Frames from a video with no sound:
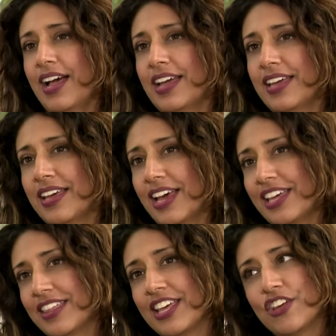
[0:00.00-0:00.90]

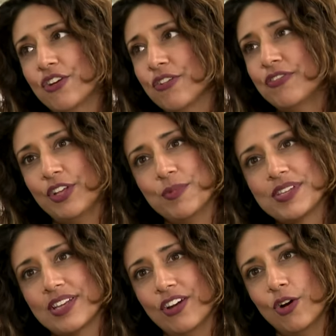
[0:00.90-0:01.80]
I, I think your film
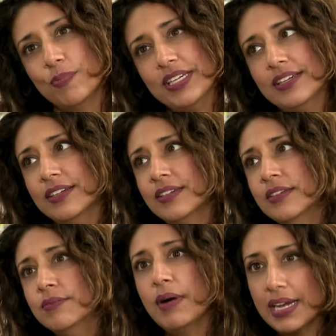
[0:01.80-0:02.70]
is going to open
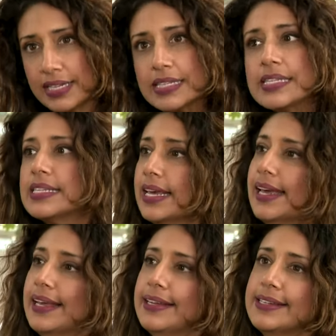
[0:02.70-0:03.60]
minds
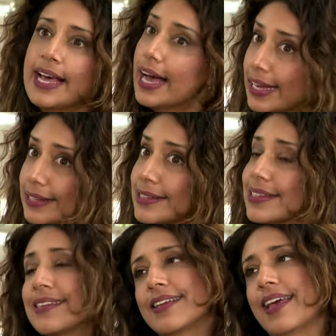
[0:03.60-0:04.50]
and
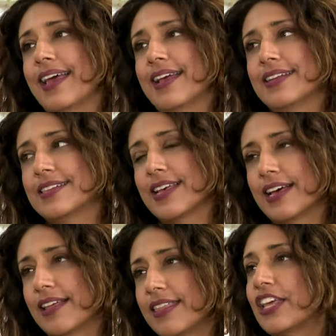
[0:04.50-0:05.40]
eyes, and
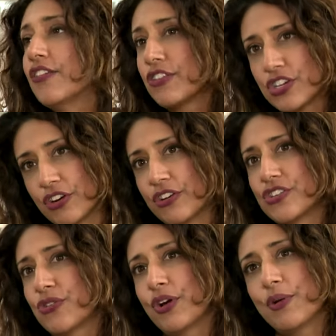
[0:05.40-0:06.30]
uh, thank you for sharing
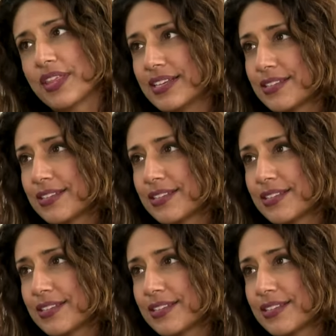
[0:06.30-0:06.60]
your story with